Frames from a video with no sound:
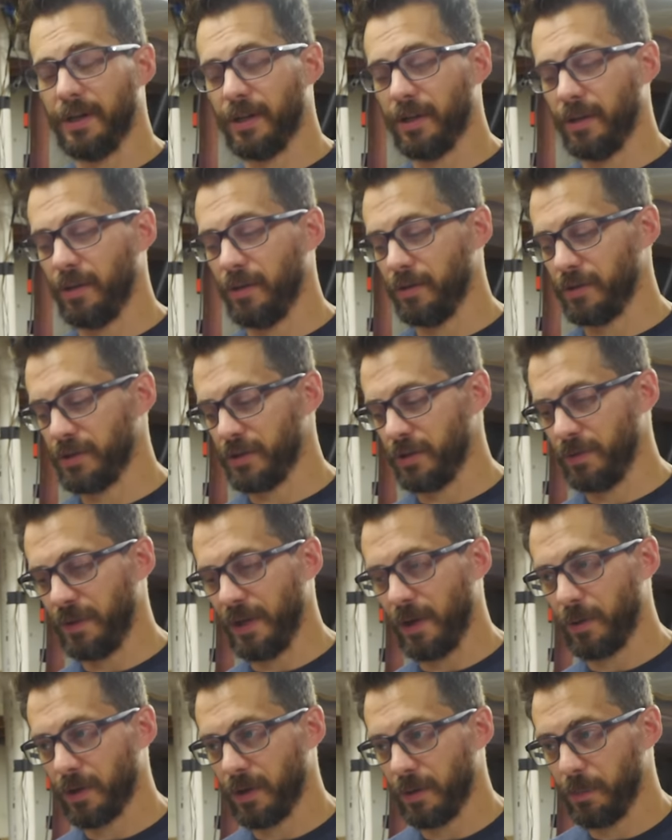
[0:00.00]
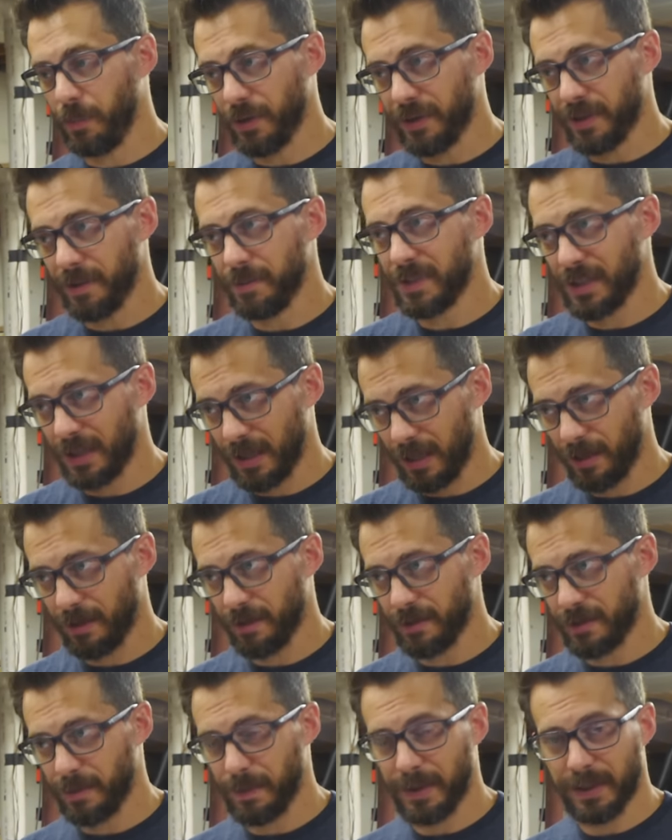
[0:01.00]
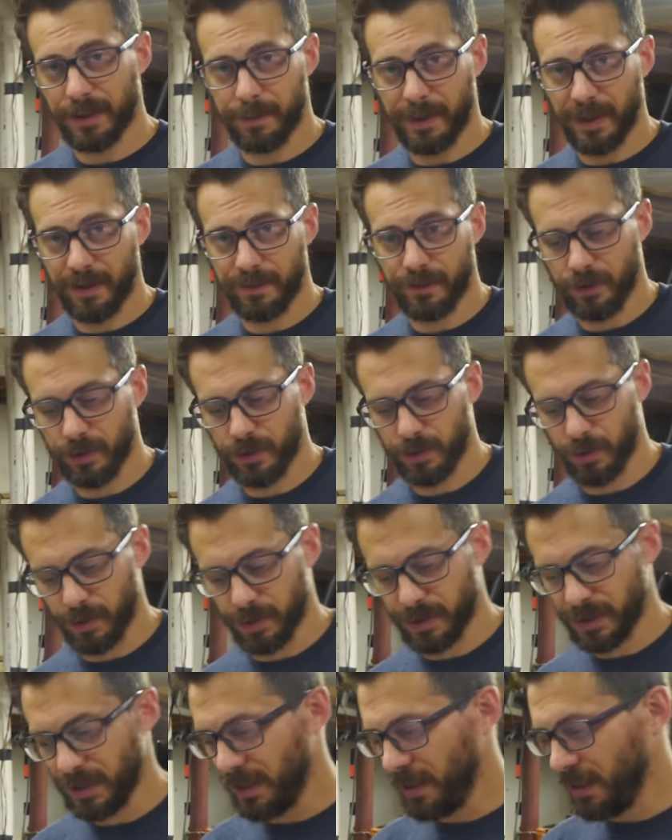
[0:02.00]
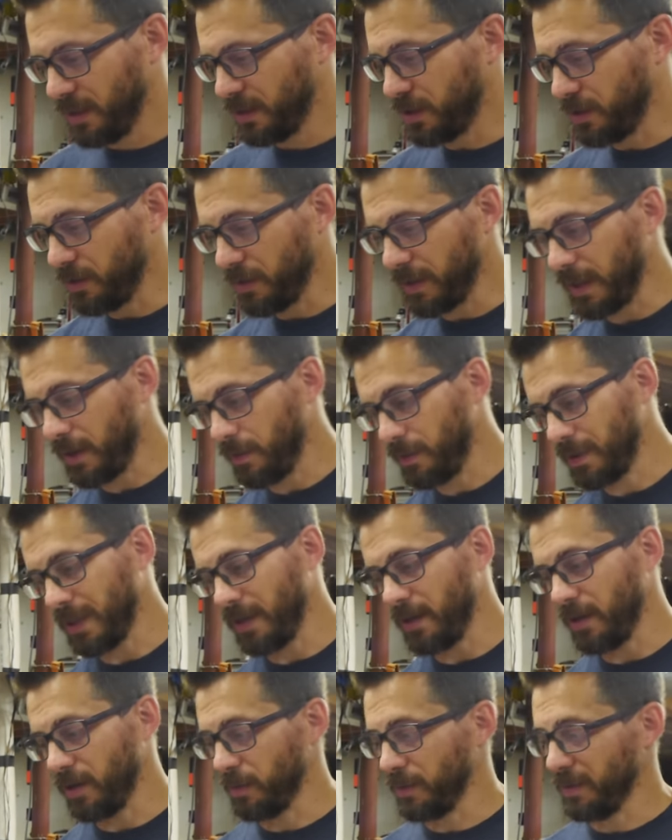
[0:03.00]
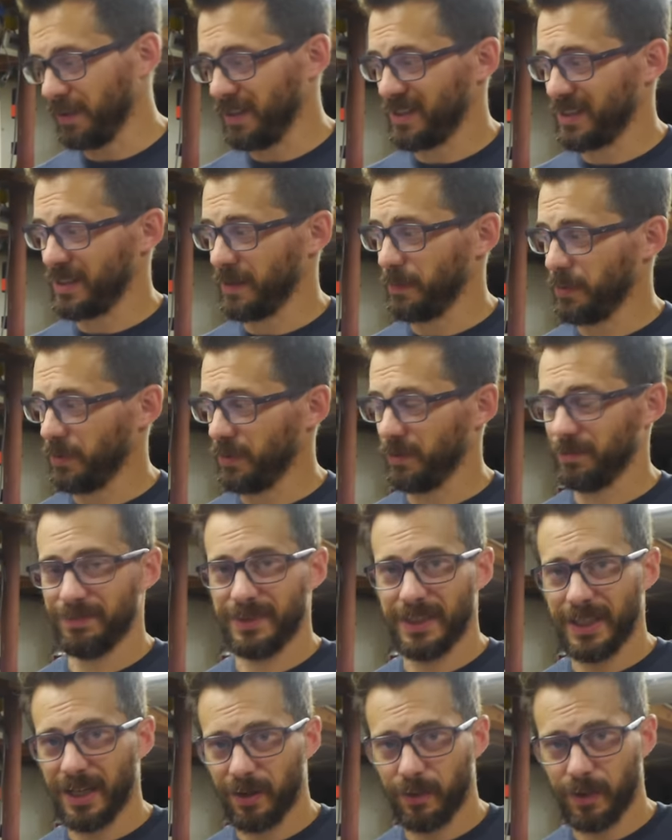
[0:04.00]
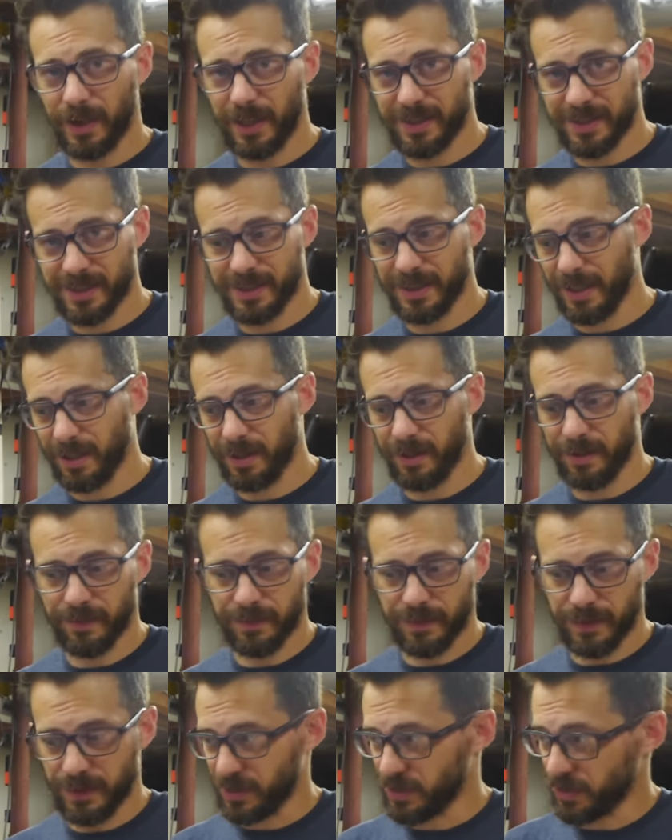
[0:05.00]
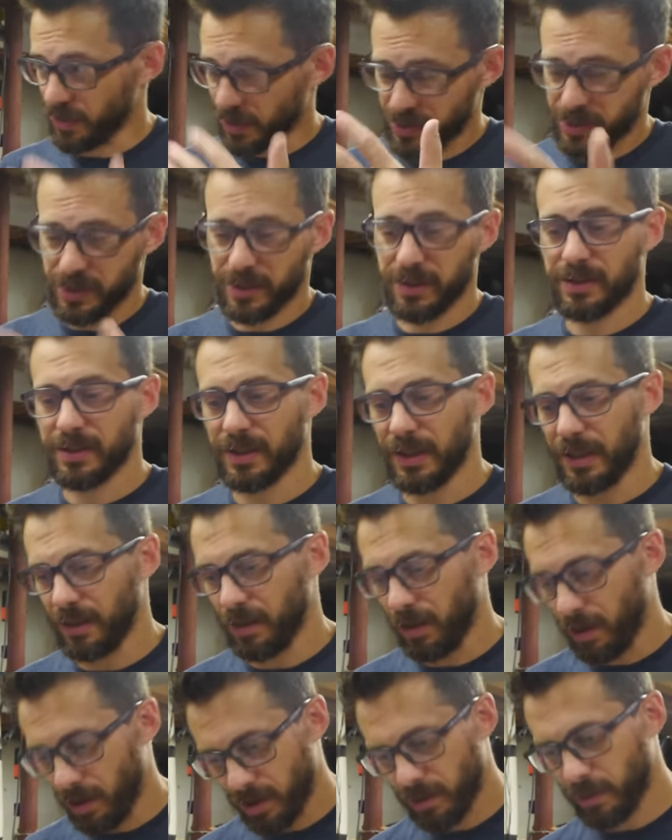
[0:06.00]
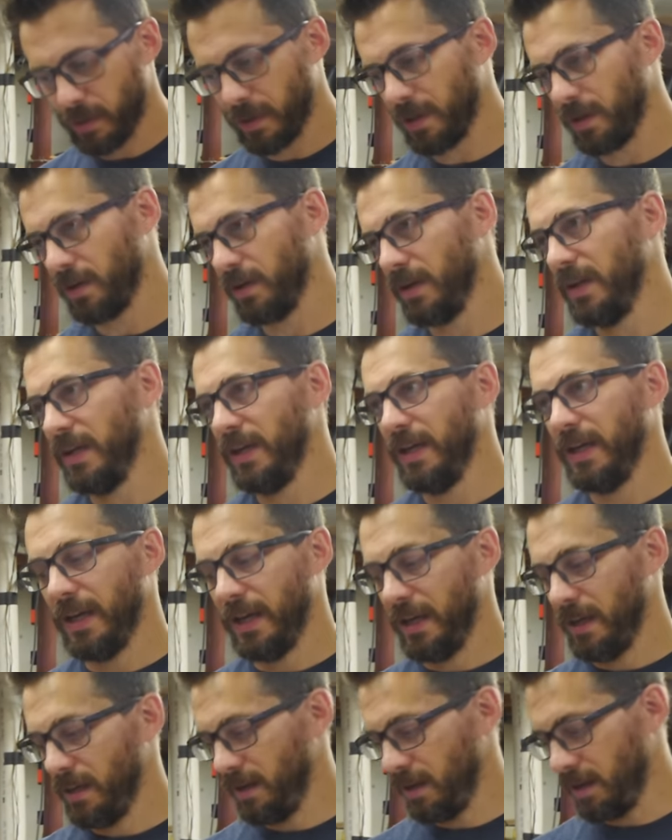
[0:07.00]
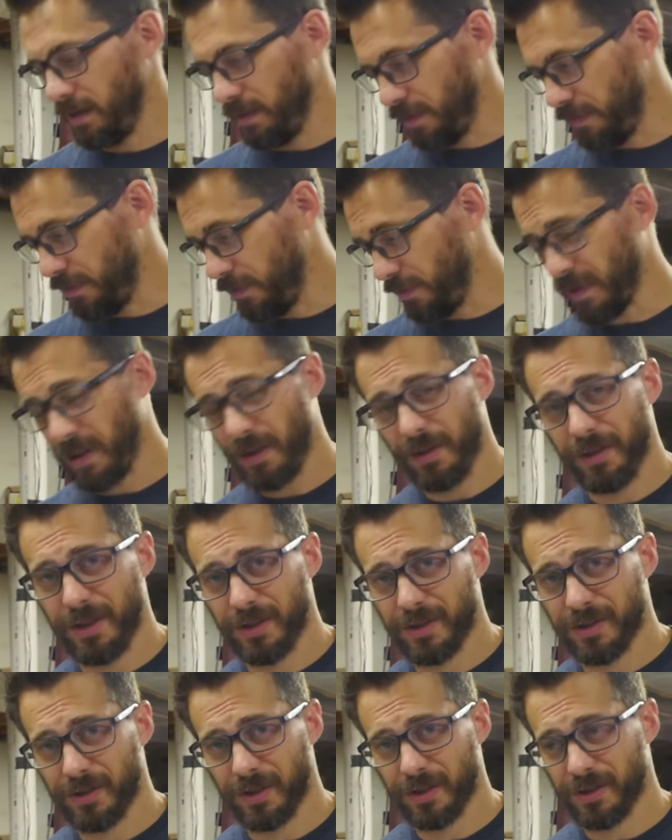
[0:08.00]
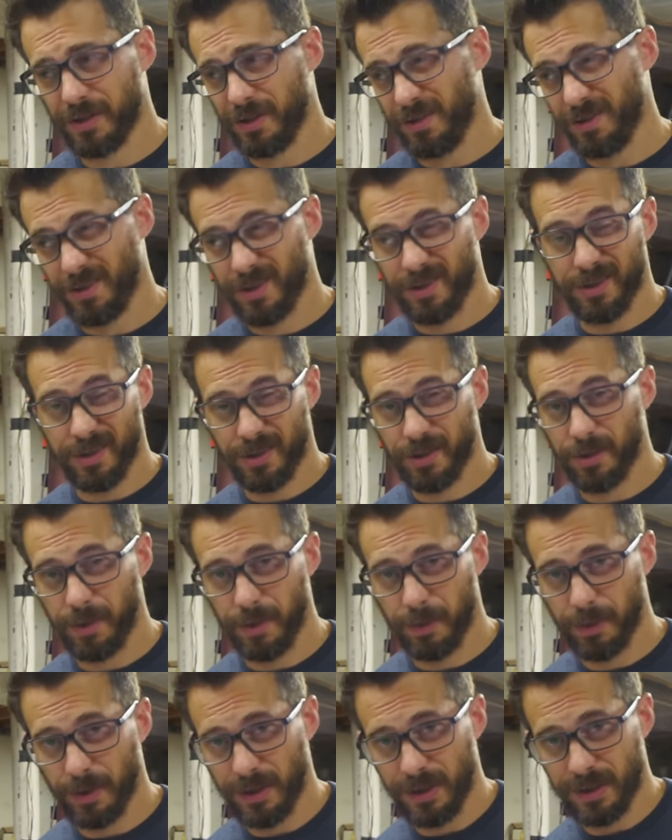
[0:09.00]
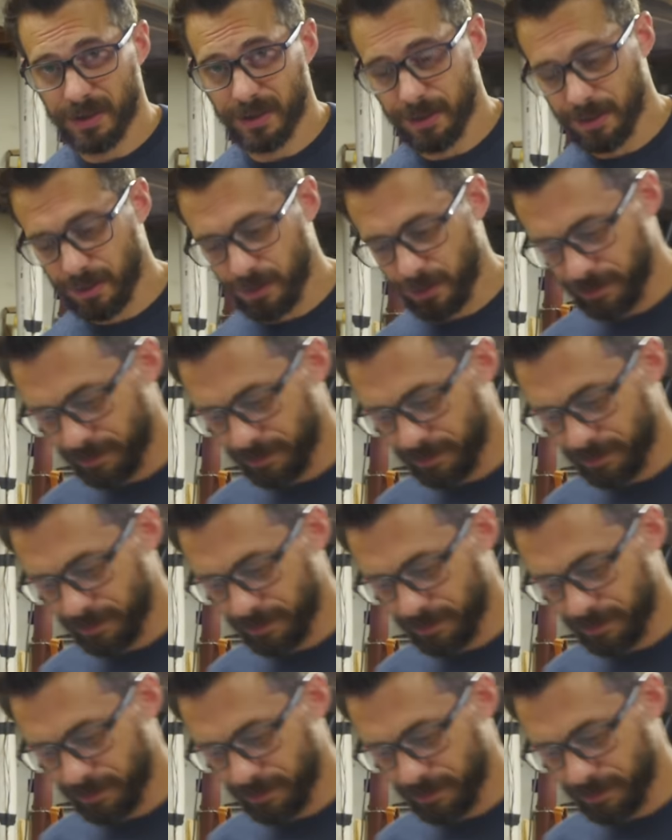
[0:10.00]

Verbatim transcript: to go, so now we're gonna put them together to make the bifold doors. To do that, we got a really simple DIY set of instructions and hardware, and if you follow the instructions, this should be pretty easy to do.